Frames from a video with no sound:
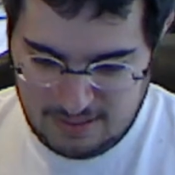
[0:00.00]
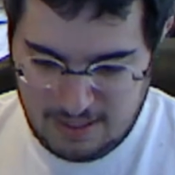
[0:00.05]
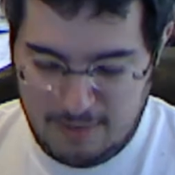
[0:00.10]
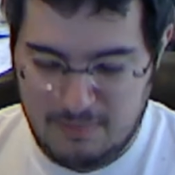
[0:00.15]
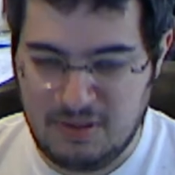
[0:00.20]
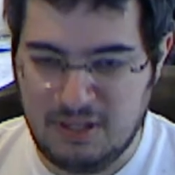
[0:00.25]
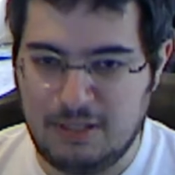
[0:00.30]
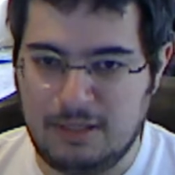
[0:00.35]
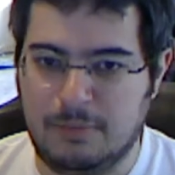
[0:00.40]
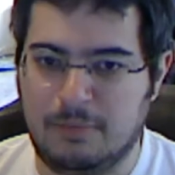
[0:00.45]

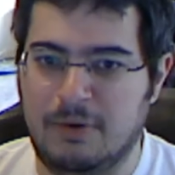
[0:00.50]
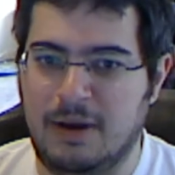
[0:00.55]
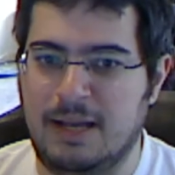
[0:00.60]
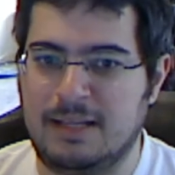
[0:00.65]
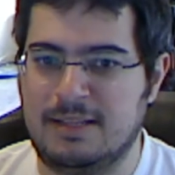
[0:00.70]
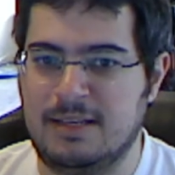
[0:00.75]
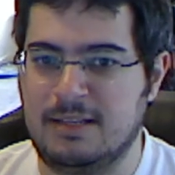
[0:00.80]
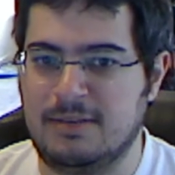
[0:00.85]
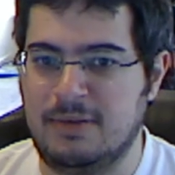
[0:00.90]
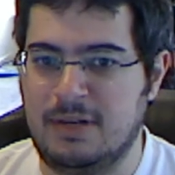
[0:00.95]
emulate the
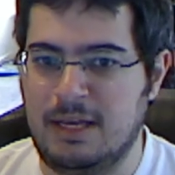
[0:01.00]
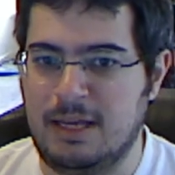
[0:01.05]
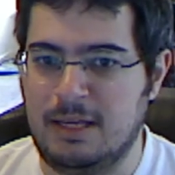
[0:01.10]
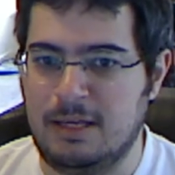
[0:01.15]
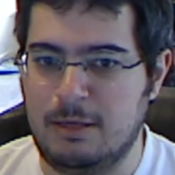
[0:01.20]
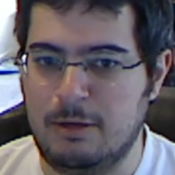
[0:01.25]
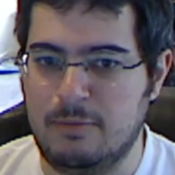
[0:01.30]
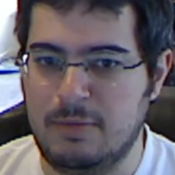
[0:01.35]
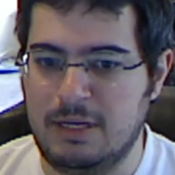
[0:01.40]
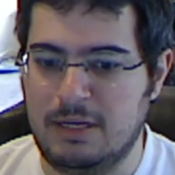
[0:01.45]
process when a
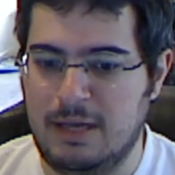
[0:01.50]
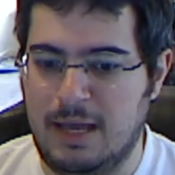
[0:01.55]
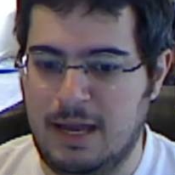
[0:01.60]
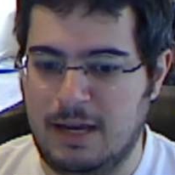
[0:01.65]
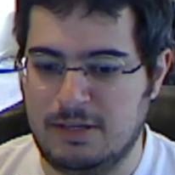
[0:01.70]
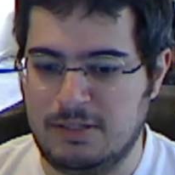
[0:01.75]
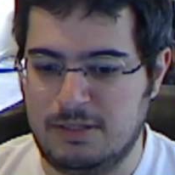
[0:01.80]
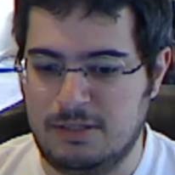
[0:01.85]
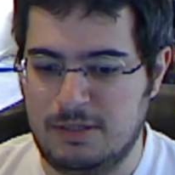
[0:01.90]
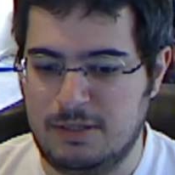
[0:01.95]
human
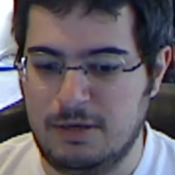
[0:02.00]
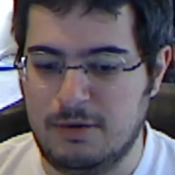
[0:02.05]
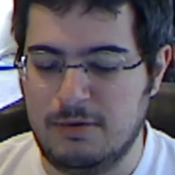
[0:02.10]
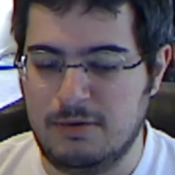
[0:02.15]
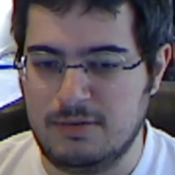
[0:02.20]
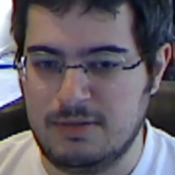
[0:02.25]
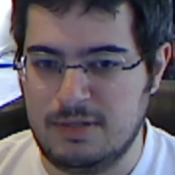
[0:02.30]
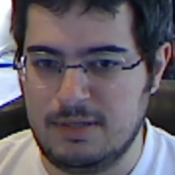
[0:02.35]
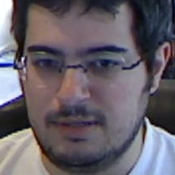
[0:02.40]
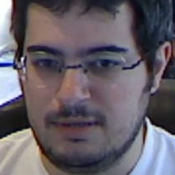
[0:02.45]
actually
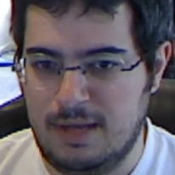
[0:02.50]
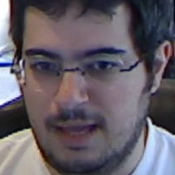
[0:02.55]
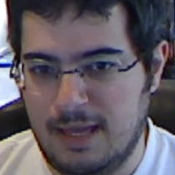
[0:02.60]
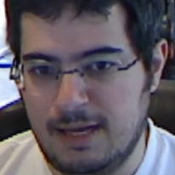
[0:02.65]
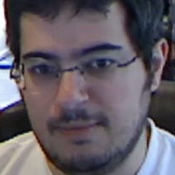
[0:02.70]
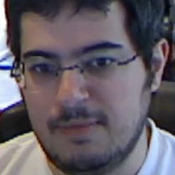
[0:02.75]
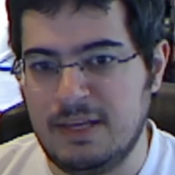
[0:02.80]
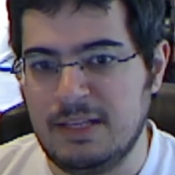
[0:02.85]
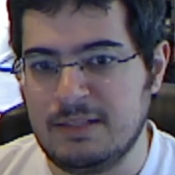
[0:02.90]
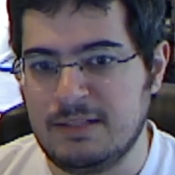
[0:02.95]
goes and
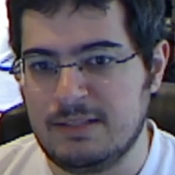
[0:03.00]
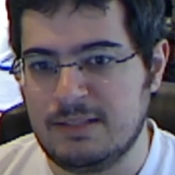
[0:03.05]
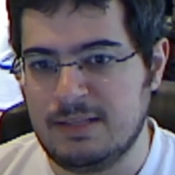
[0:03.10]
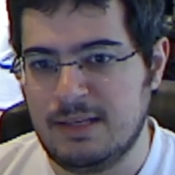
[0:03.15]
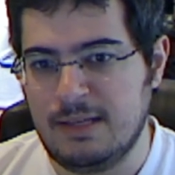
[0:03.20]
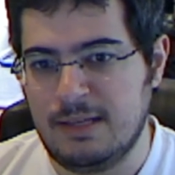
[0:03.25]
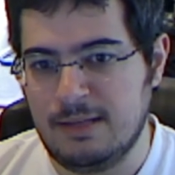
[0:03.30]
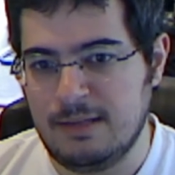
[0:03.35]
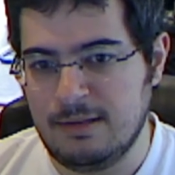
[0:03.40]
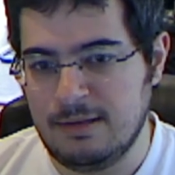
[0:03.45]
animates.
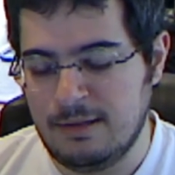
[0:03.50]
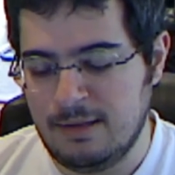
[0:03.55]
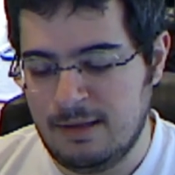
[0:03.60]
And,